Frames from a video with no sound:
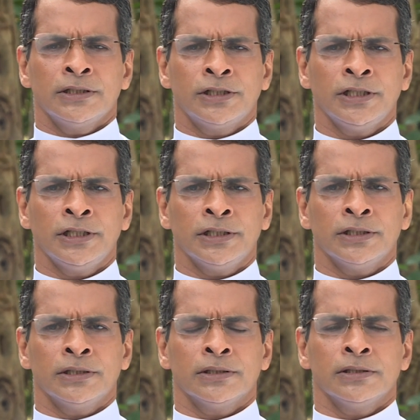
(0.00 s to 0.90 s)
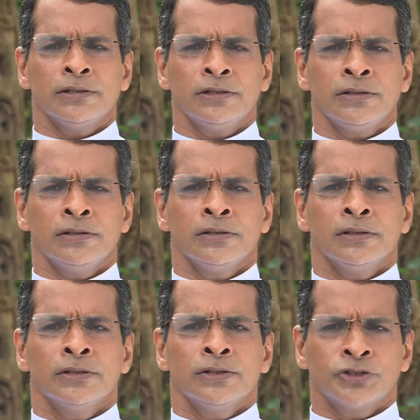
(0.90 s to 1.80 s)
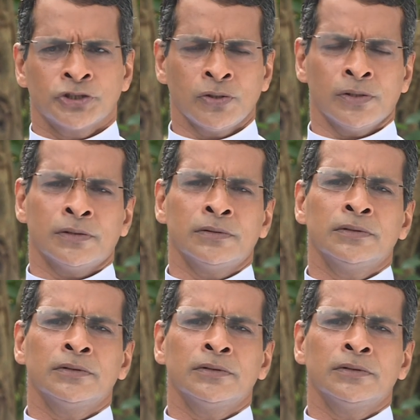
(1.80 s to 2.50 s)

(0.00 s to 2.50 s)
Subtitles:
she saw